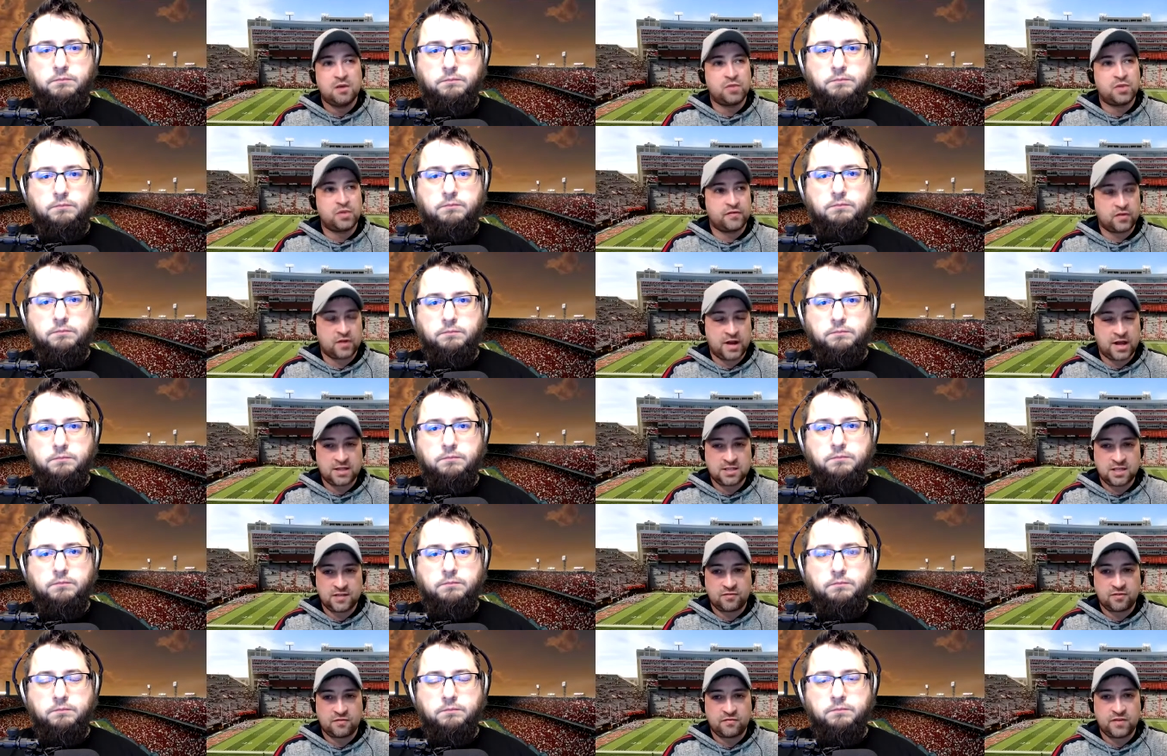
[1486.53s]
Speaker 1: But if they're
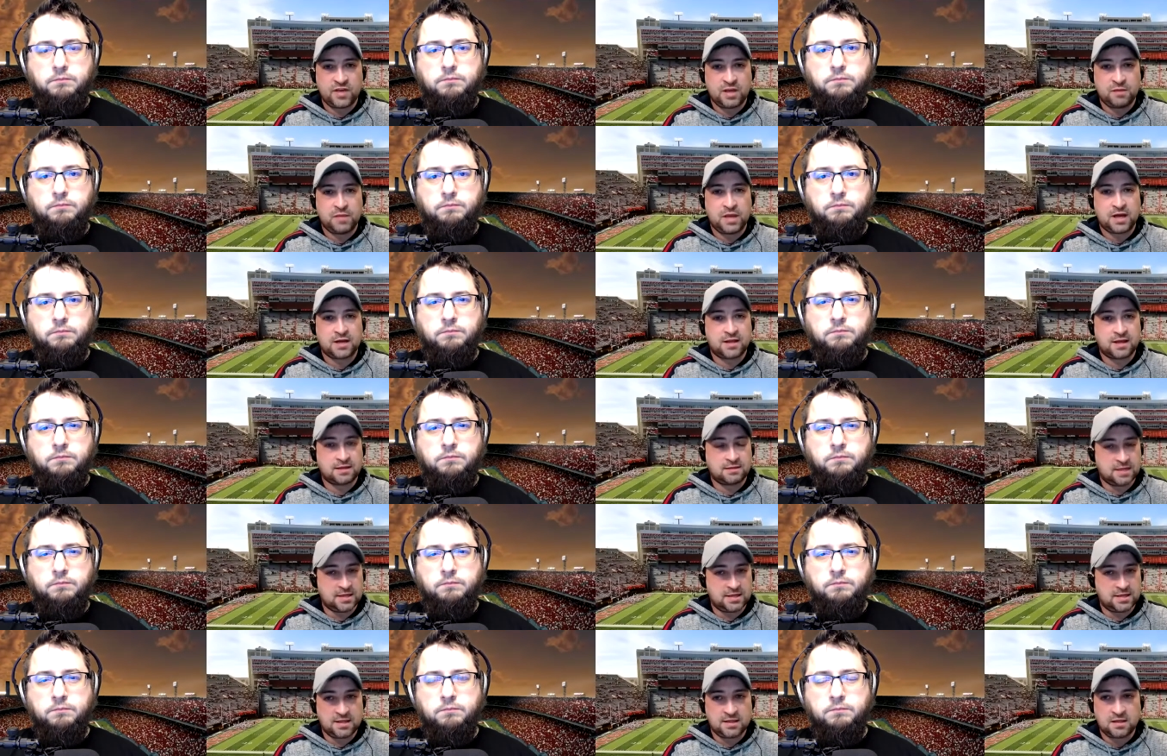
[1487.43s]
asking for feedback like
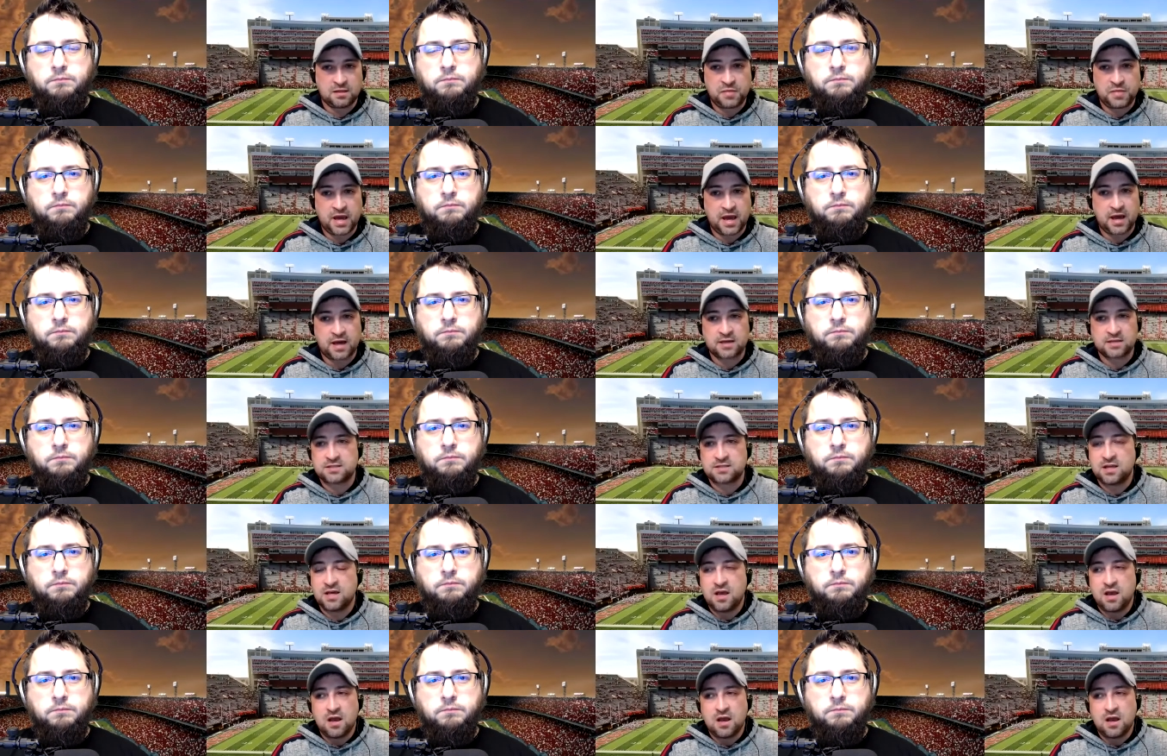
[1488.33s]
they did in the past,